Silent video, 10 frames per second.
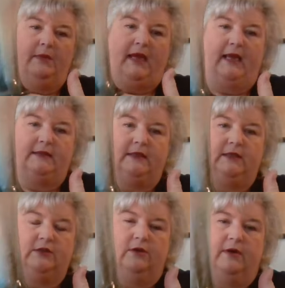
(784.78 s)
in my Etsy
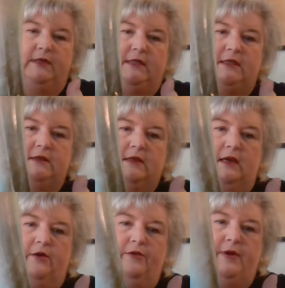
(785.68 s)
store is this
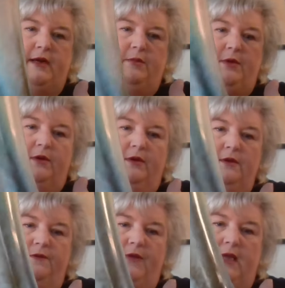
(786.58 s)

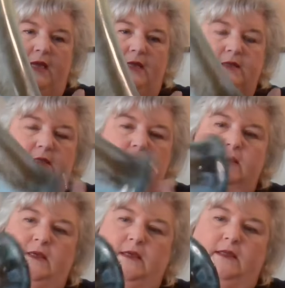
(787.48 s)
incredible vase,
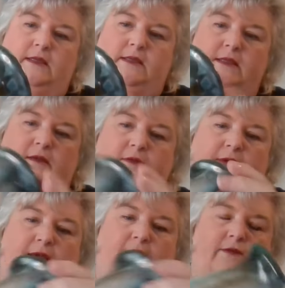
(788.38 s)
the
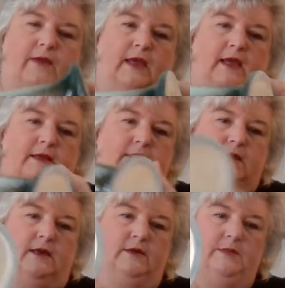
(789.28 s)
Silvac vase
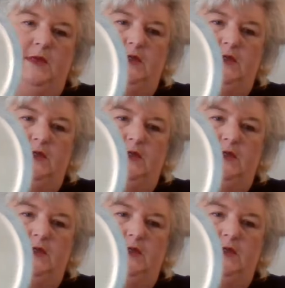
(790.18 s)
that I was